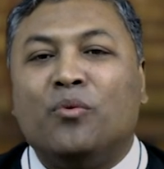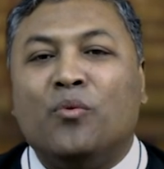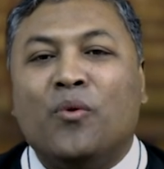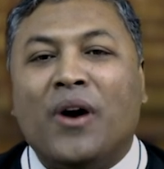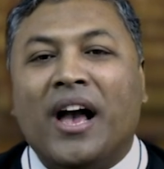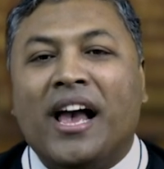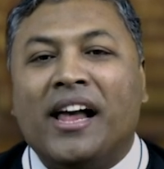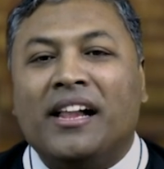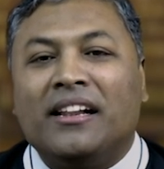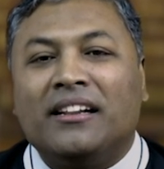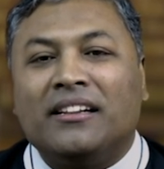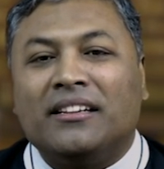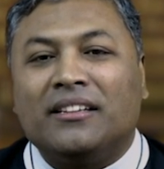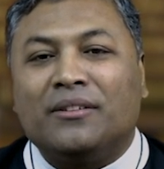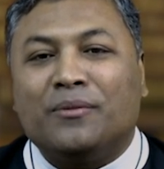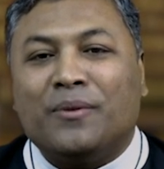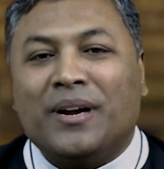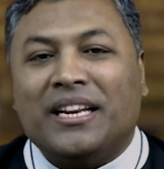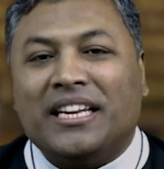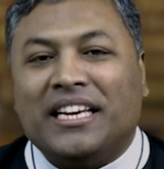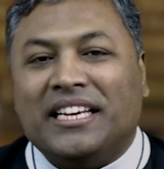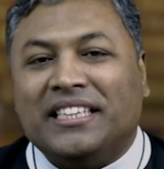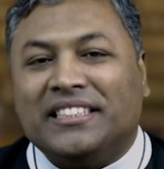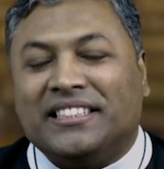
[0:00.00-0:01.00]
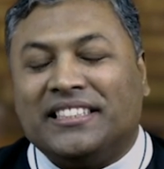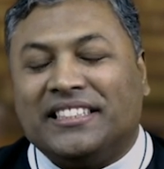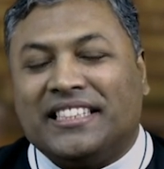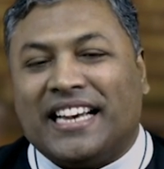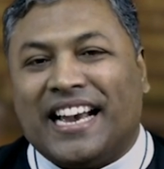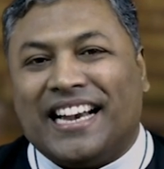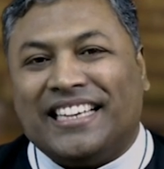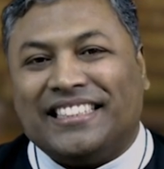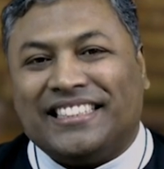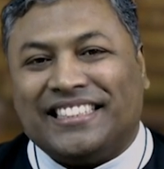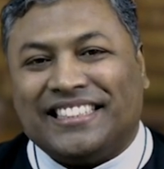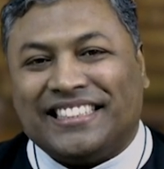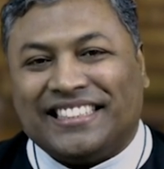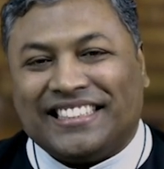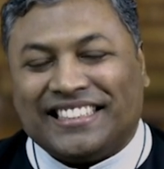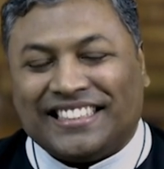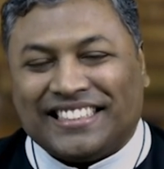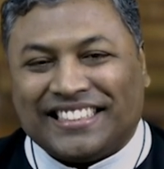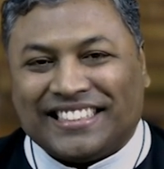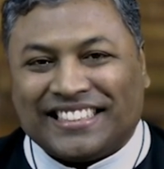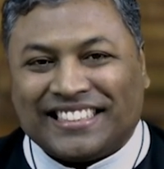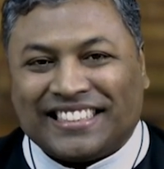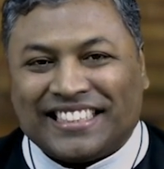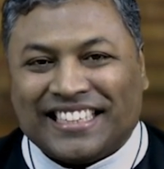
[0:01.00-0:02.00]
well when he
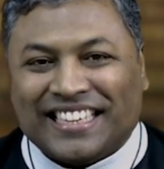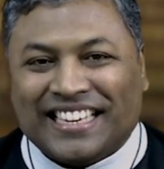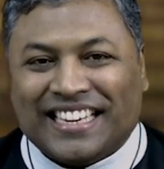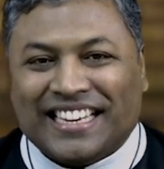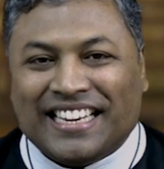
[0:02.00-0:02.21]
says,